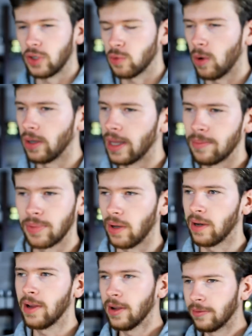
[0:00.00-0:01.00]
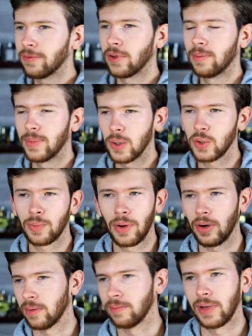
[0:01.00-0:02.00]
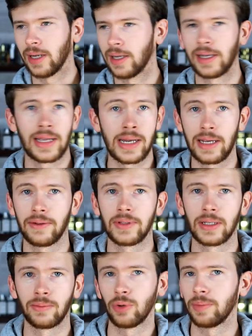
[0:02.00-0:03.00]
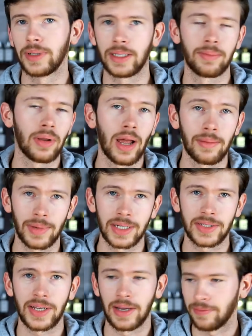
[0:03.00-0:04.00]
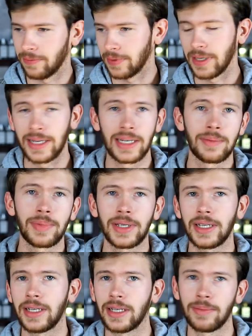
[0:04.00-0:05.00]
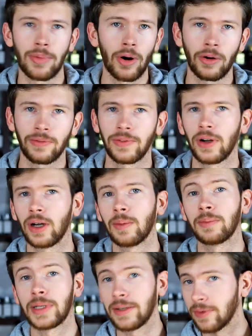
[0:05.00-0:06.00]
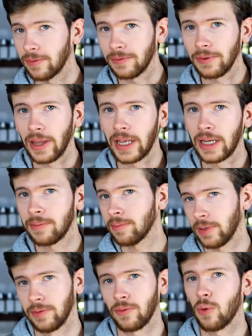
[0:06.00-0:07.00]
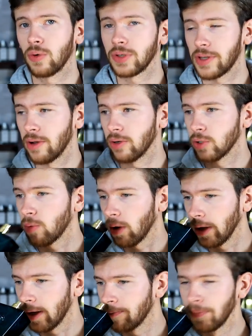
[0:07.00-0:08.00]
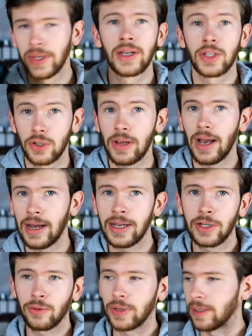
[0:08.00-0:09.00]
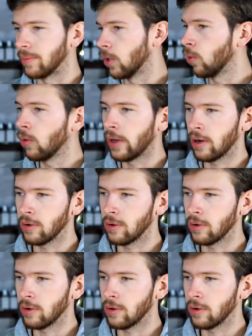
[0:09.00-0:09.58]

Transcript: eau de toilette, but for the most part, uh, any of them would be blind buy safe. E D P, Parfum, even Flame, and of course the eau de toilette. So yeah, I agree. The whole